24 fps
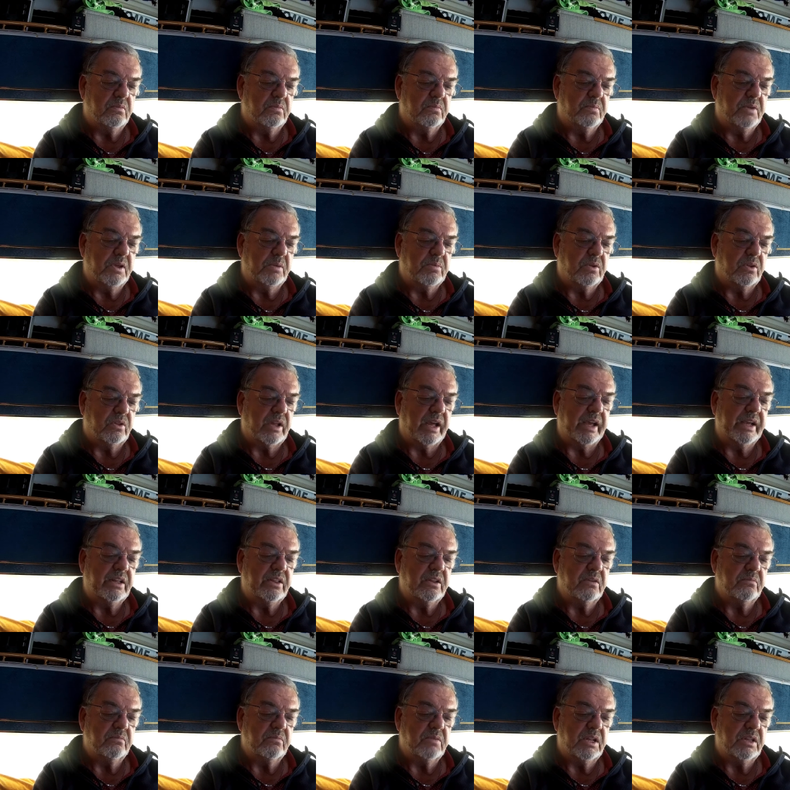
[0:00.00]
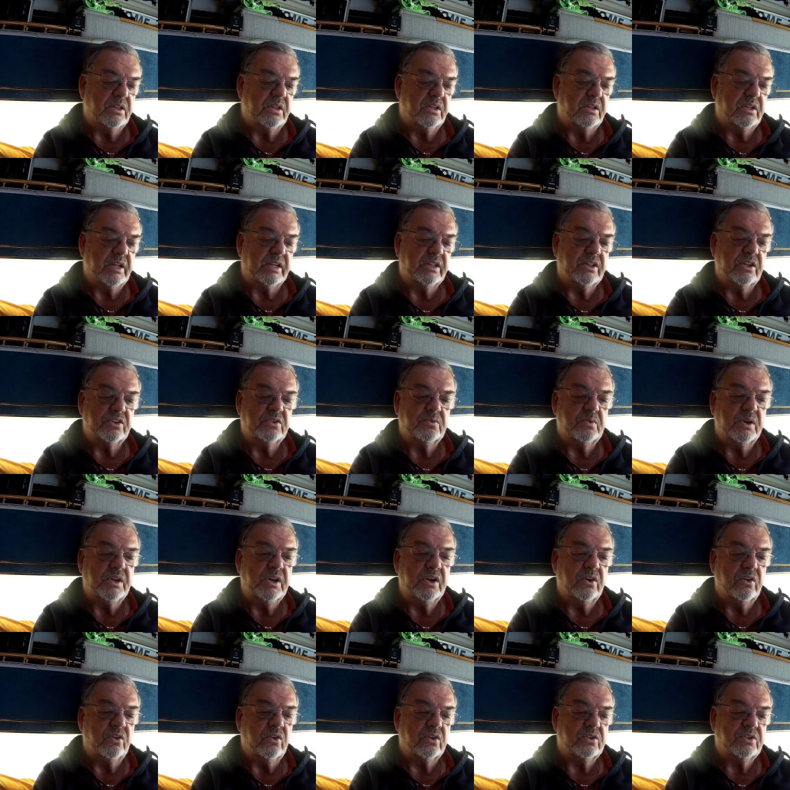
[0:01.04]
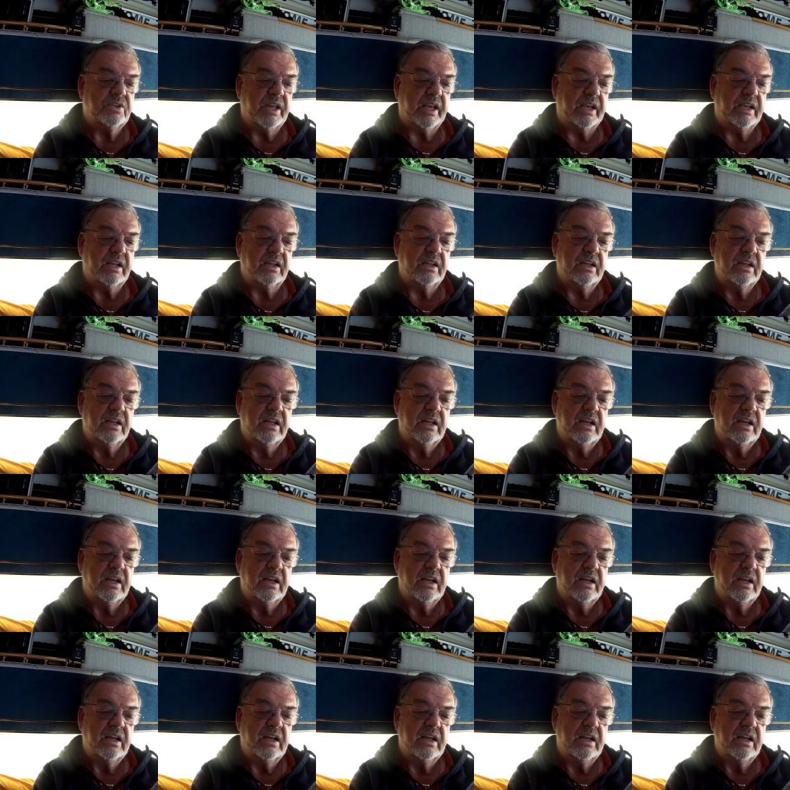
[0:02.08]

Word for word: people like them and like this one here looks like a,